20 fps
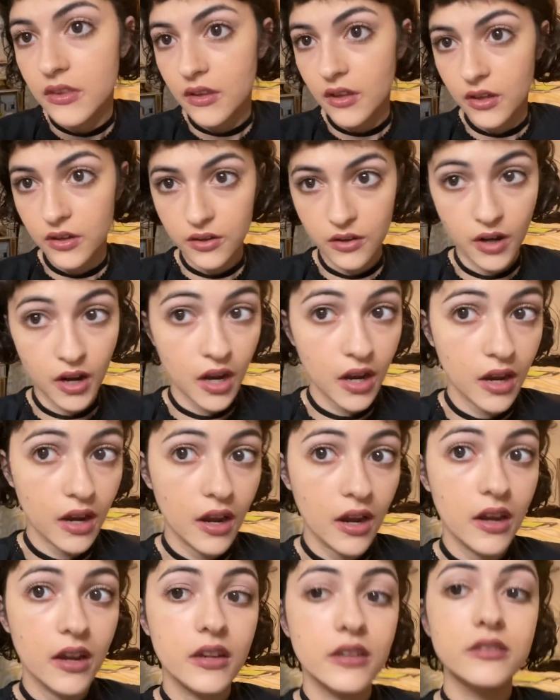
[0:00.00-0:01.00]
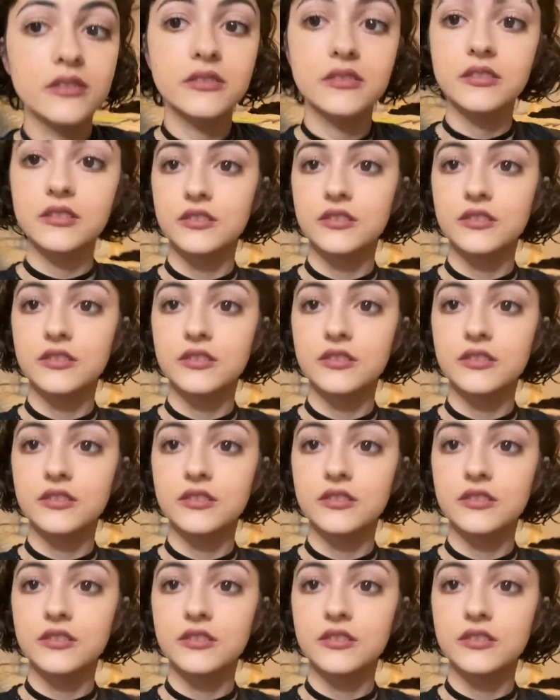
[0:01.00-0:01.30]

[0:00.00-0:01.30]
under eyes,